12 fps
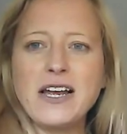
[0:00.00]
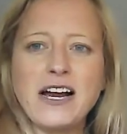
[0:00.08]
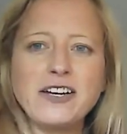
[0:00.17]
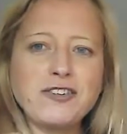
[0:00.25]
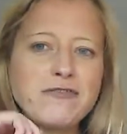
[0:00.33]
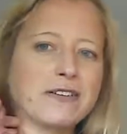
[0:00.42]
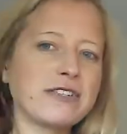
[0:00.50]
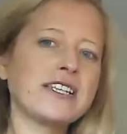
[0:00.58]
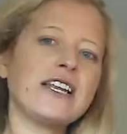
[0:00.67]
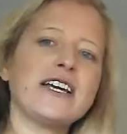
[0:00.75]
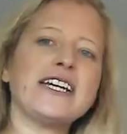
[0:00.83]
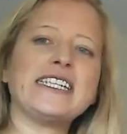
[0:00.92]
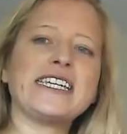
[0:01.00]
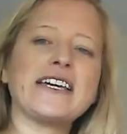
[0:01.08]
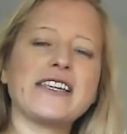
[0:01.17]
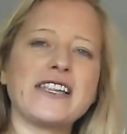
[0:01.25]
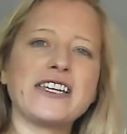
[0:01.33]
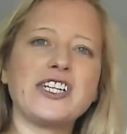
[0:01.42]
I do feel slightly sad
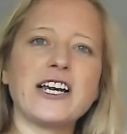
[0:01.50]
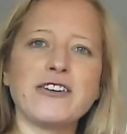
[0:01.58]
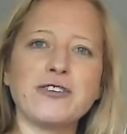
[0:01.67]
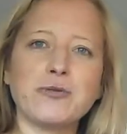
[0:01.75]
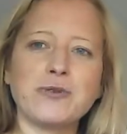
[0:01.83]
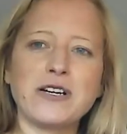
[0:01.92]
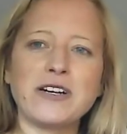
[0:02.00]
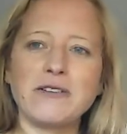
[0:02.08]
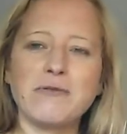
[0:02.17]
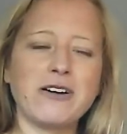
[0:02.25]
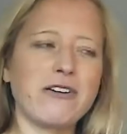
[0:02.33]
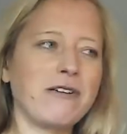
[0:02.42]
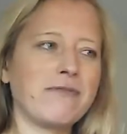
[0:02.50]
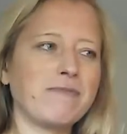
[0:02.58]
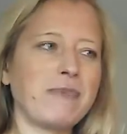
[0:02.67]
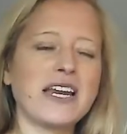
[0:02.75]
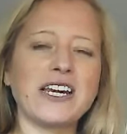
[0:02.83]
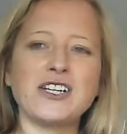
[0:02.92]
that the cellos were
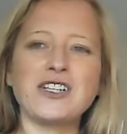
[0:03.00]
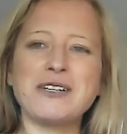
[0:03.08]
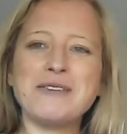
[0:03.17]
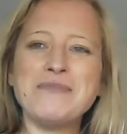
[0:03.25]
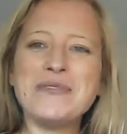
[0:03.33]
banished.